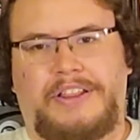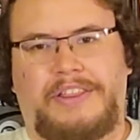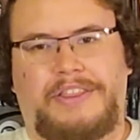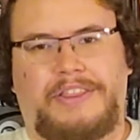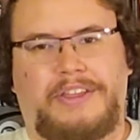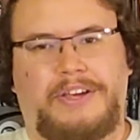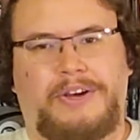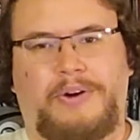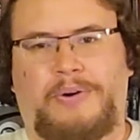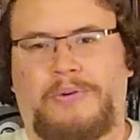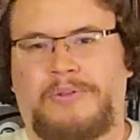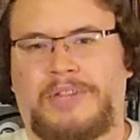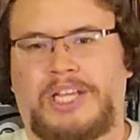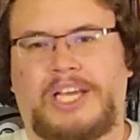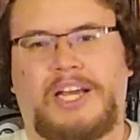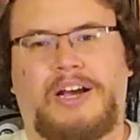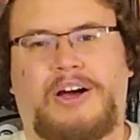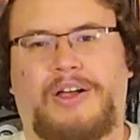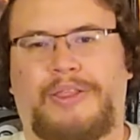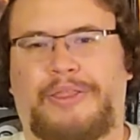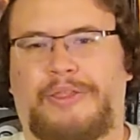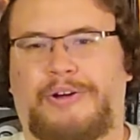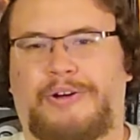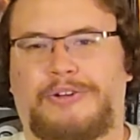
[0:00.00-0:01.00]
the only
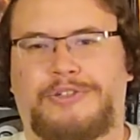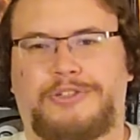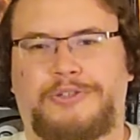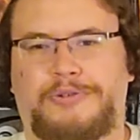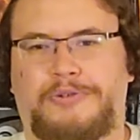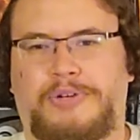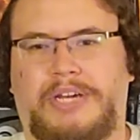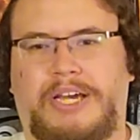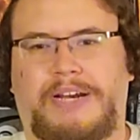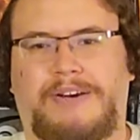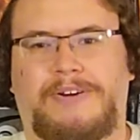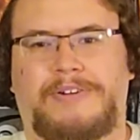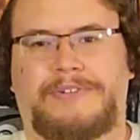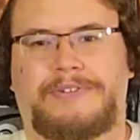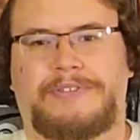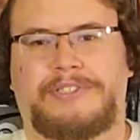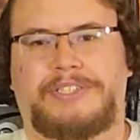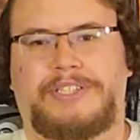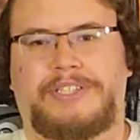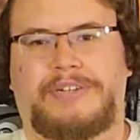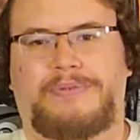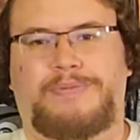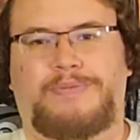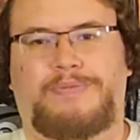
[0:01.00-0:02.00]
other two
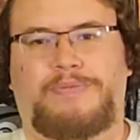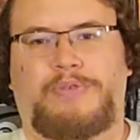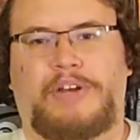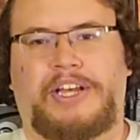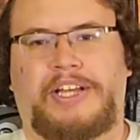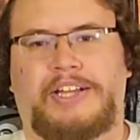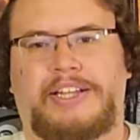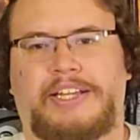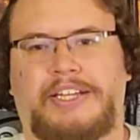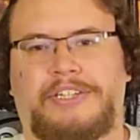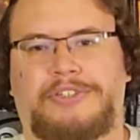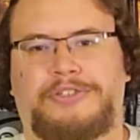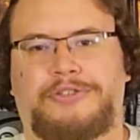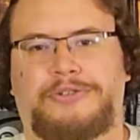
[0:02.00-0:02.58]
characters that really